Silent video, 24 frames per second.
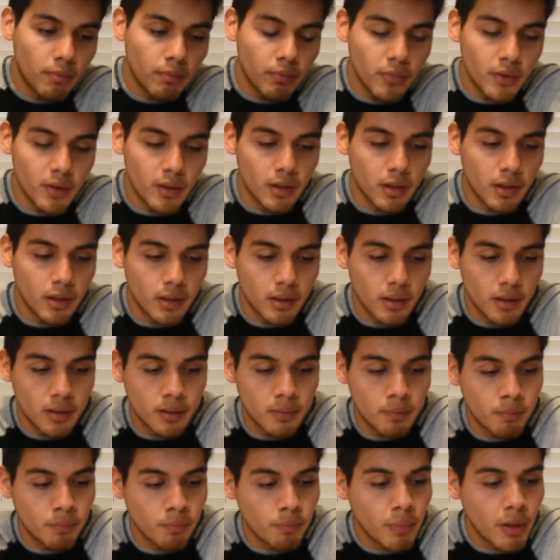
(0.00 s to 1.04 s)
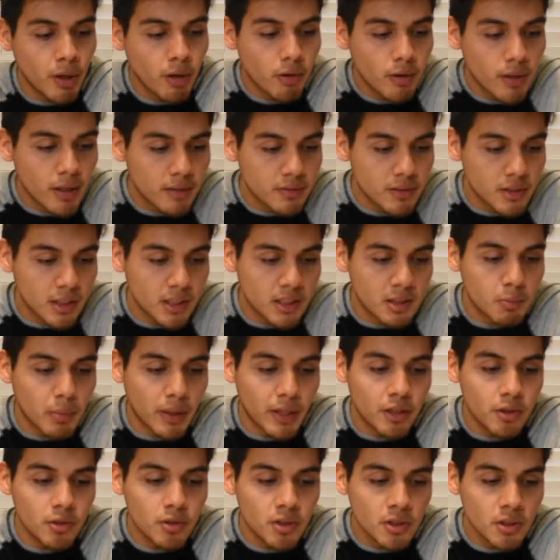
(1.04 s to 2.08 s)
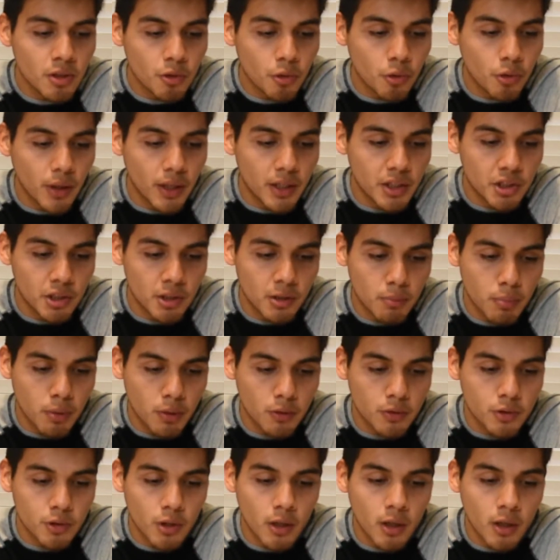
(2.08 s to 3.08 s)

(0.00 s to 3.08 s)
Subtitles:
The paragraph says, by using the creation approach,